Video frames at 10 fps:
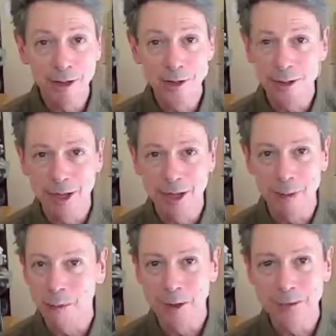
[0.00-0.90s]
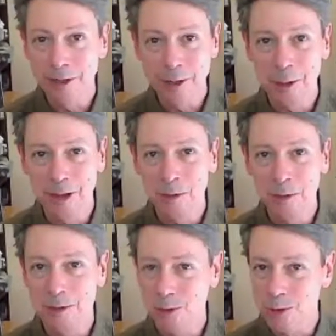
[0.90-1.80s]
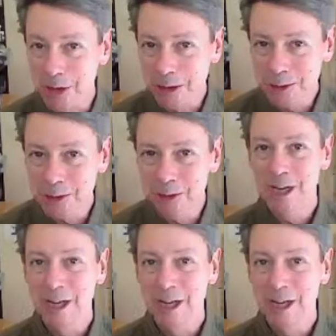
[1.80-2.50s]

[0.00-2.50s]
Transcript: They may not be perfect about it, but they're trying to.